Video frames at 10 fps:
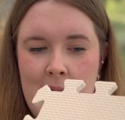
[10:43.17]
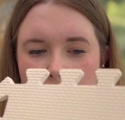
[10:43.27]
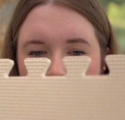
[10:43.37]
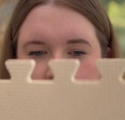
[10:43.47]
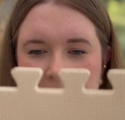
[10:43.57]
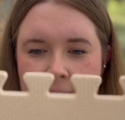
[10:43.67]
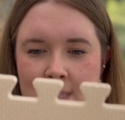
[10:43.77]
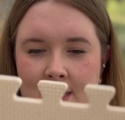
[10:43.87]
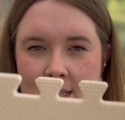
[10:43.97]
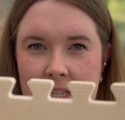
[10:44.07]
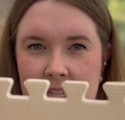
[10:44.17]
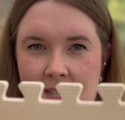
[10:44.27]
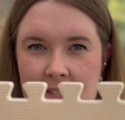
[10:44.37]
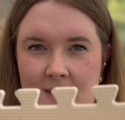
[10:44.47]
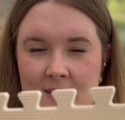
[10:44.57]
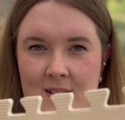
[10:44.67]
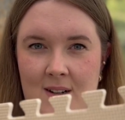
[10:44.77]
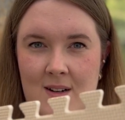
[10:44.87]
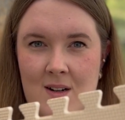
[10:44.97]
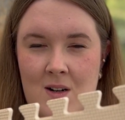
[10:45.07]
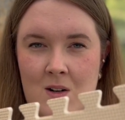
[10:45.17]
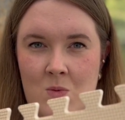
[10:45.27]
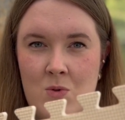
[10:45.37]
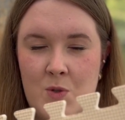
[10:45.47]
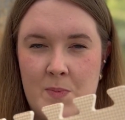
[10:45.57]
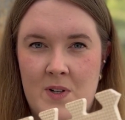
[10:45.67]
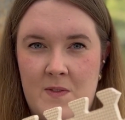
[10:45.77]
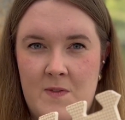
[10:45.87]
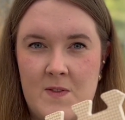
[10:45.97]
whereas these are waterproof,